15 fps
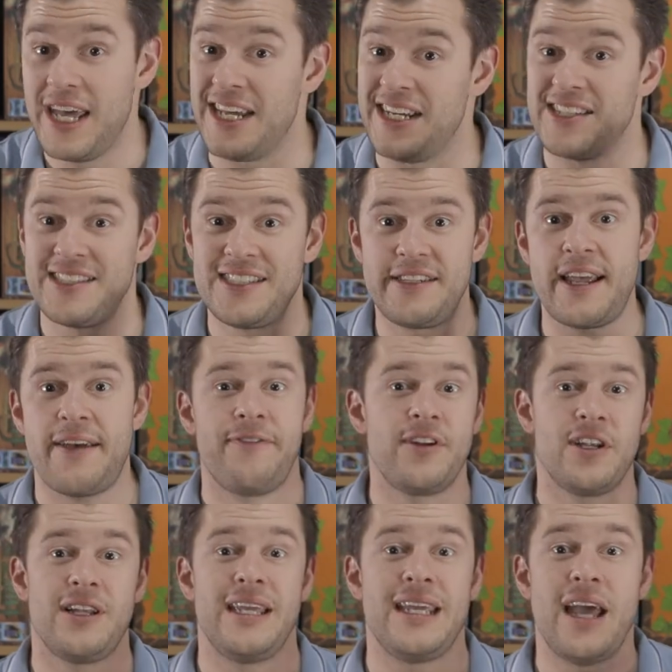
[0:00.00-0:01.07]
It's
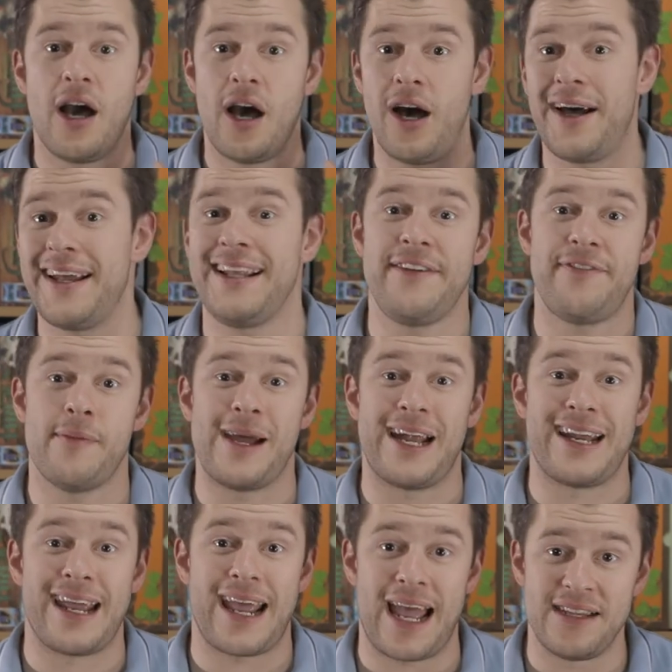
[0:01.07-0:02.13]
definitely highly
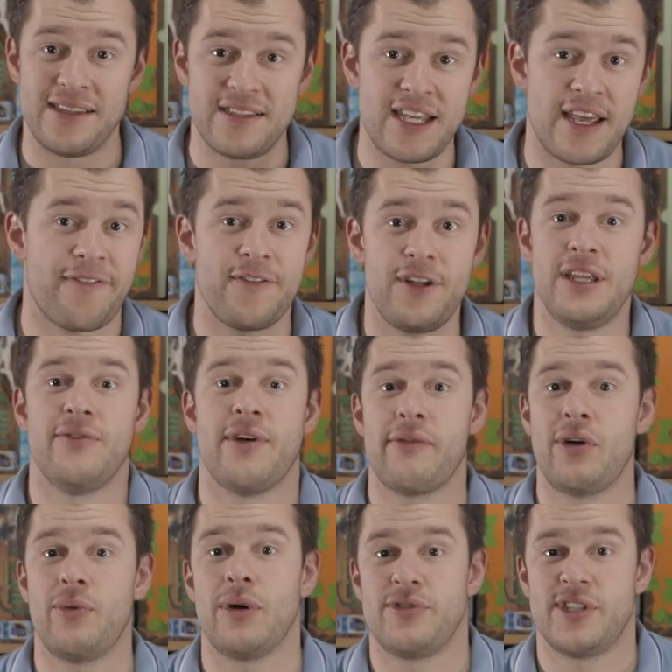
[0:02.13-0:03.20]
thematic and definitely
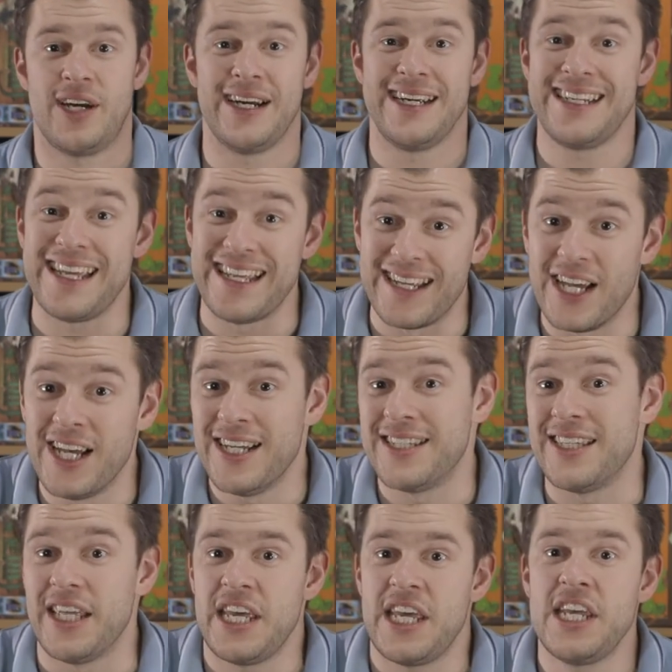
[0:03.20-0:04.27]
very well tied in
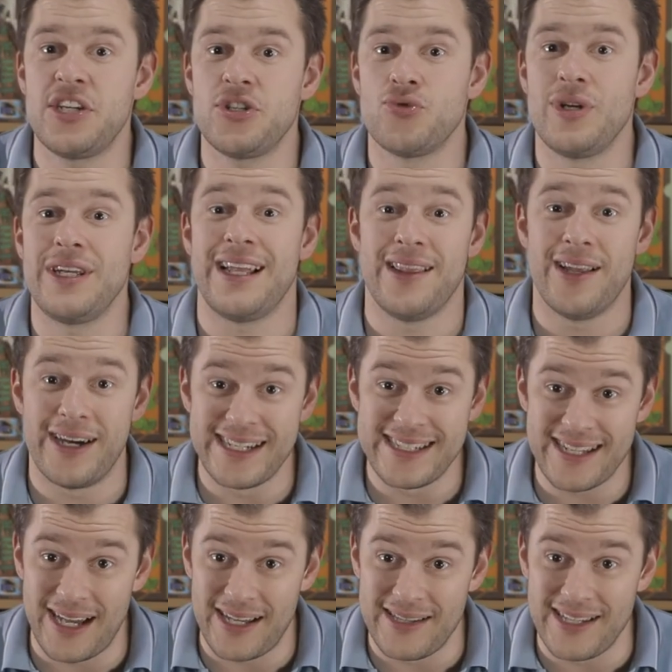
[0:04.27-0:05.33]
to the history that
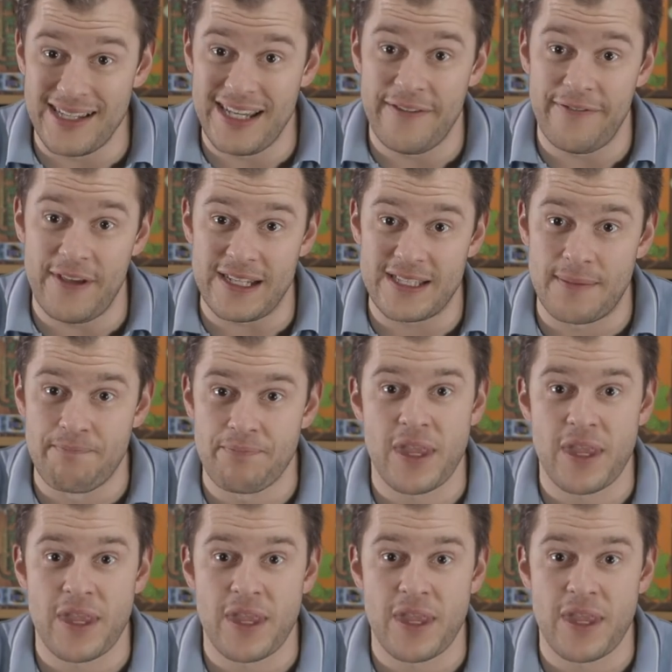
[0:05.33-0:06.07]
lies underneath it.